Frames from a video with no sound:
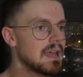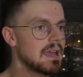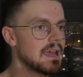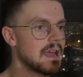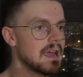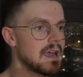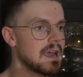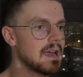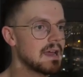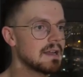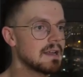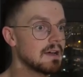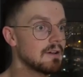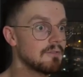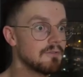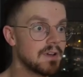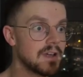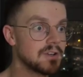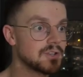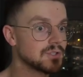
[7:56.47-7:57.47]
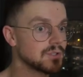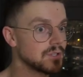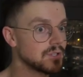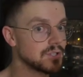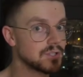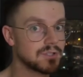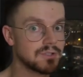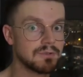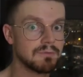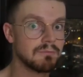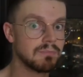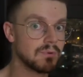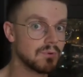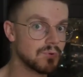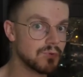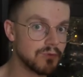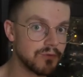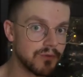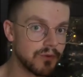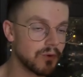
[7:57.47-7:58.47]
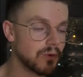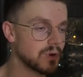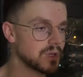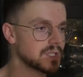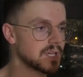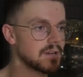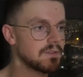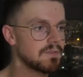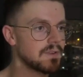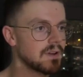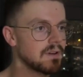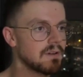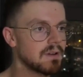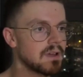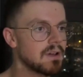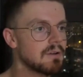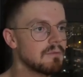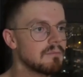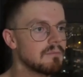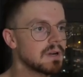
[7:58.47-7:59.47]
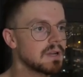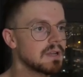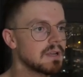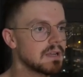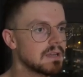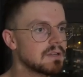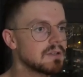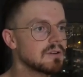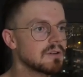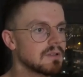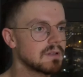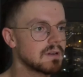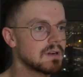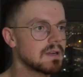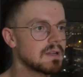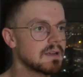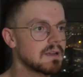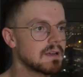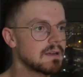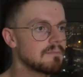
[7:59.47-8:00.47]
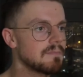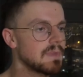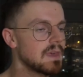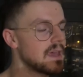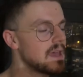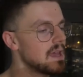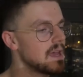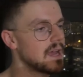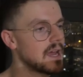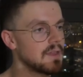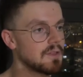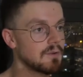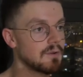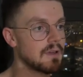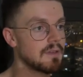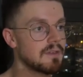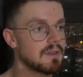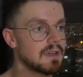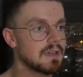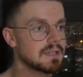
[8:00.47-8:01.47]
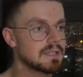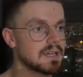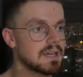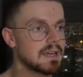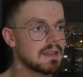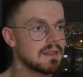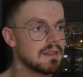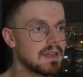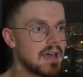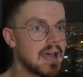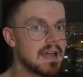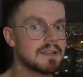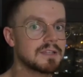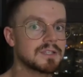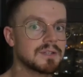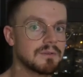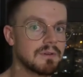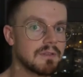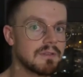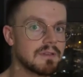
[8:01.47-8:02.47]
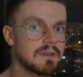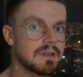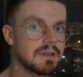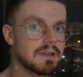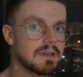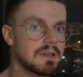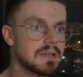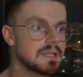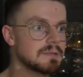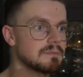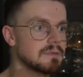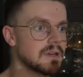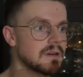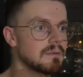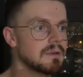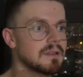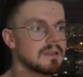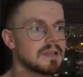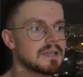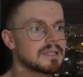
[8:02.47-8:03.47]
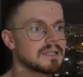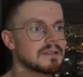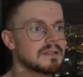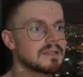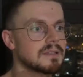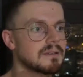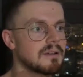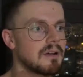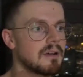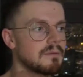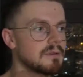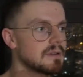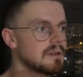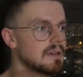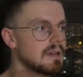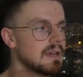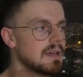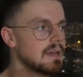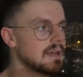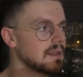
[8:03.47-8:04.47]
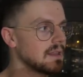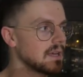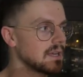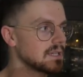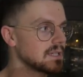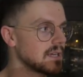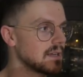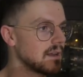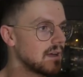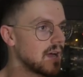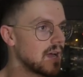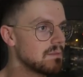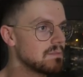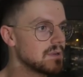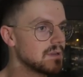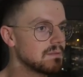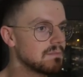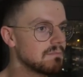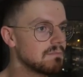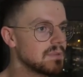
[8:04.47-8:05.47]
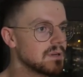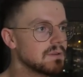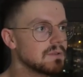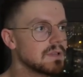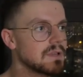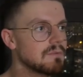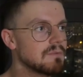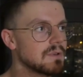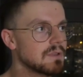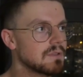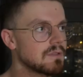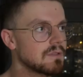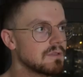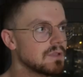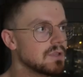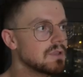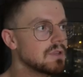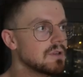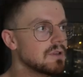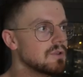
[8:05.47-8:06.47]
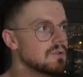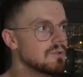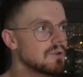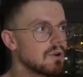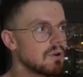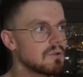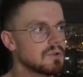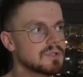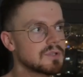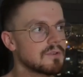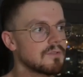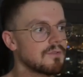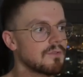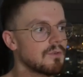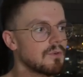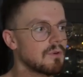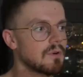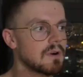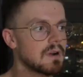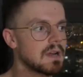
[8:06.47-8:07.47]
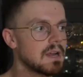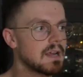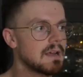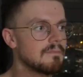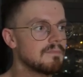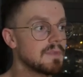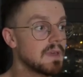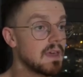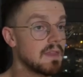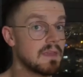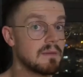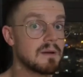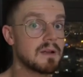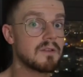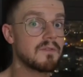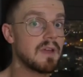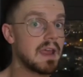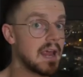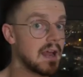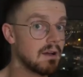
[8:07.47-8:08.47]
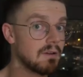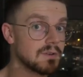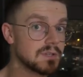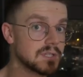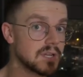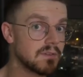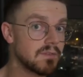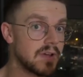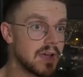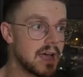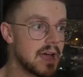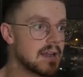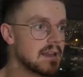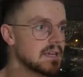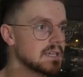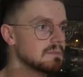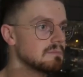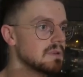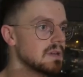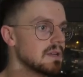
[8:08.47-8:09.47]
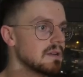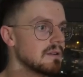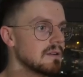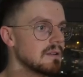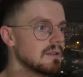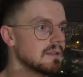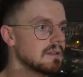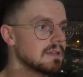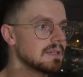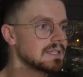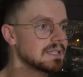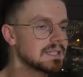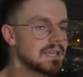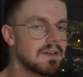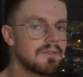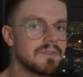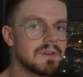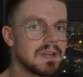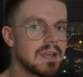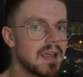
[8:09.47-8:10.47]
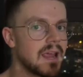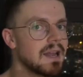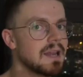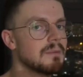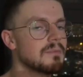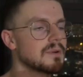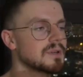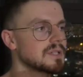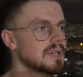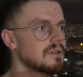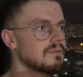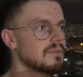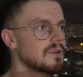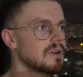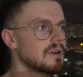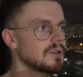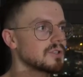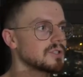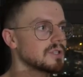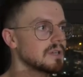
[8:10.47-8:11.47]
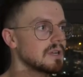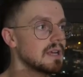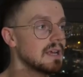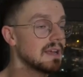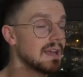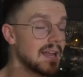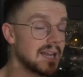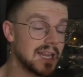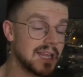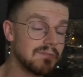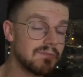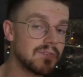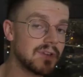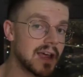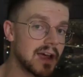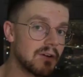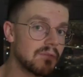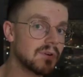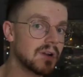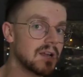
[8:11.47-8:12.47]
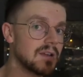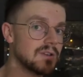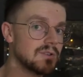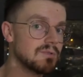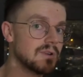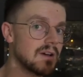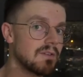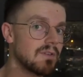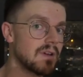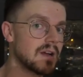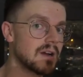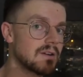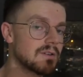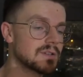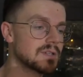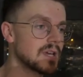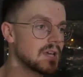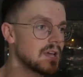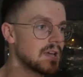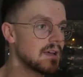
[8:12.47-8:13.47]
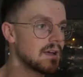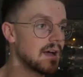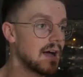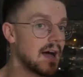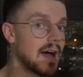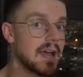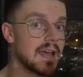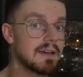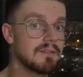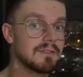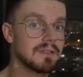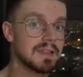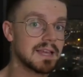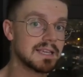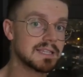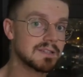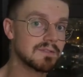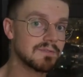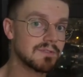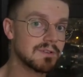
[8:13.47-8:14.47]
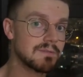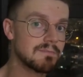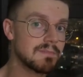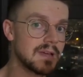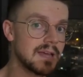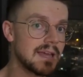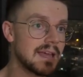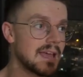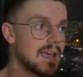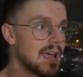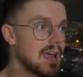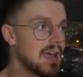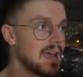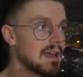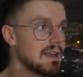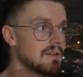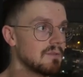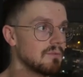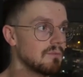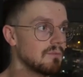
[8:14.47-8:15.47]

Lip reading: And eventually, just through brute force, I'd figure it out, but it took a of time. And the great thing is that sort of thing is becoming less and less common. Like I said, I've been building with the new Cursor 4, and the amount of errors that I've had has been 70, 80% reduction. And even now when I do have errors, I have less of them, and